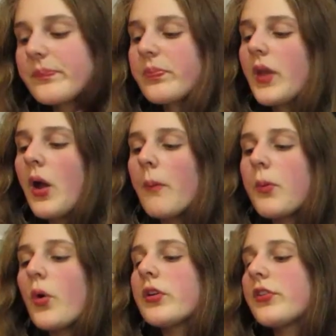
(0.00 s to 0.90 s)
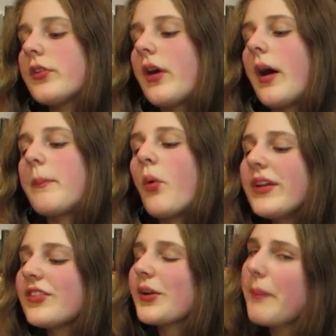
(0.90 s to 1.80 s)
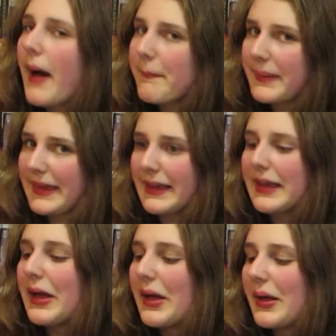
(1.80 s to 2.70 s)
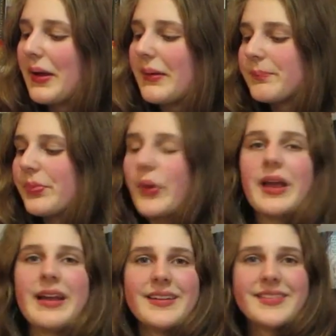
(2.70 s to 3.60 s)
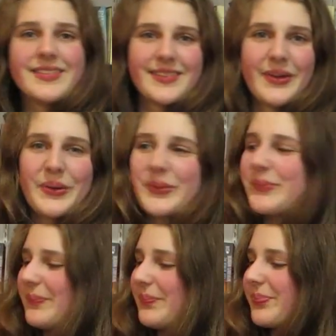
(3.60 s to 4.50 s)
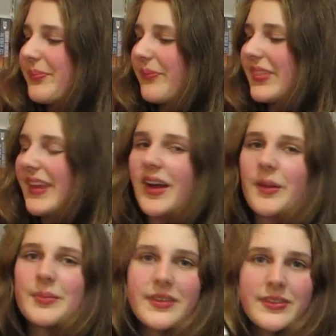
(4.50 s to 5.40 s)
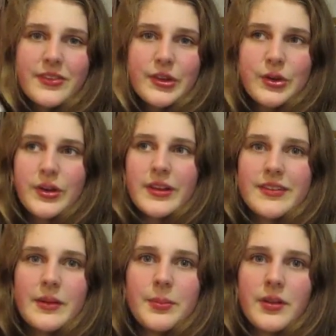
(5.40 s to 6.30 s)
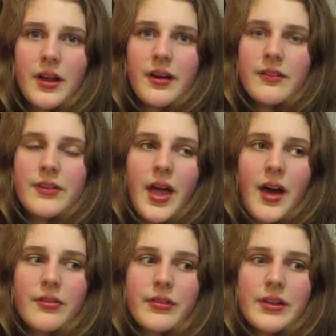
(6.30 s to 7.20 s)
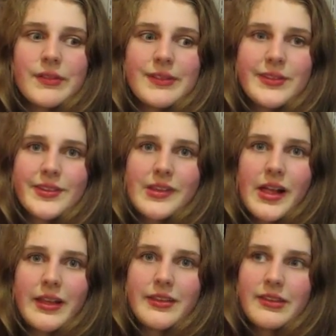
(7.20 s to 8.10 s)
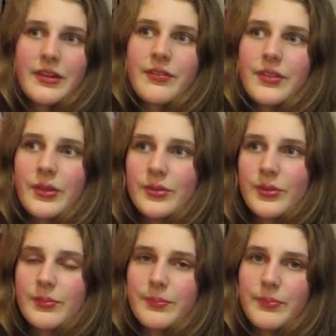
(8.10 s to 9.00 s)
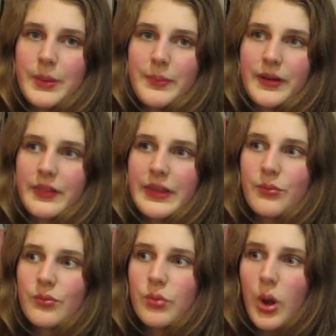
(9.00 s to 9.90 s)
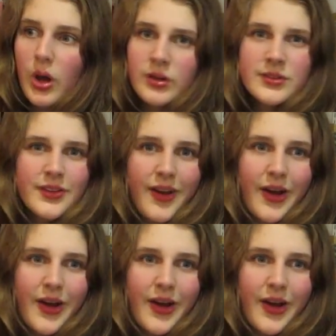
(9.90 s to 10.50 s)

A pointer puppy." Okay, so this is a good example of how forgiveness is a lot easier for those who have been barely wronged.